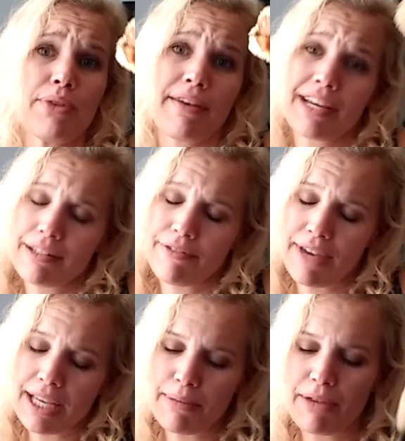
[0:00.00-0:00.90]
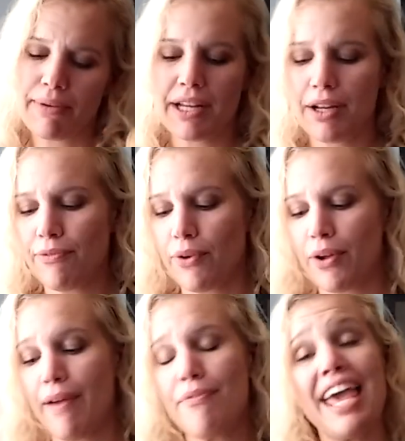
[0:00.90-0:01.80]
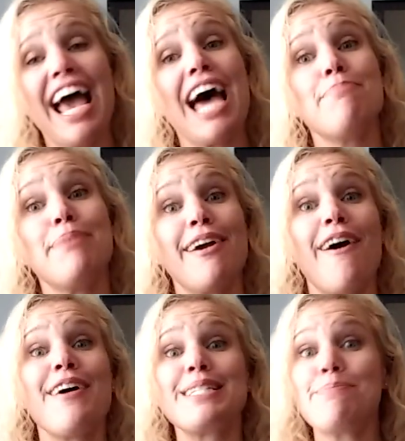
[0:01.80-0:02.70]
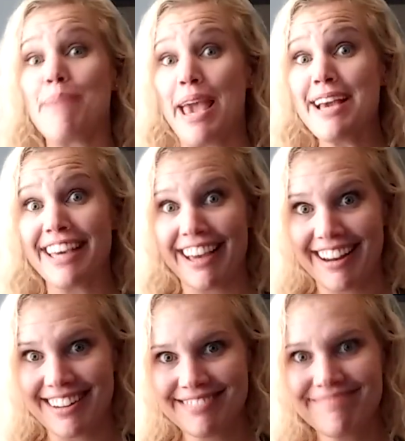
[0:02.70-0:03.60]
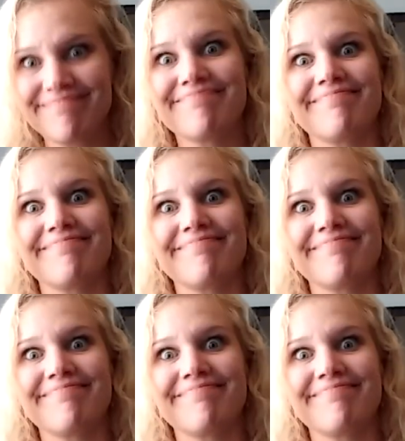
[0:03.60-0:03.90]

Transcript: They've got the fake meat right here for you. If they had Beyond Bacon,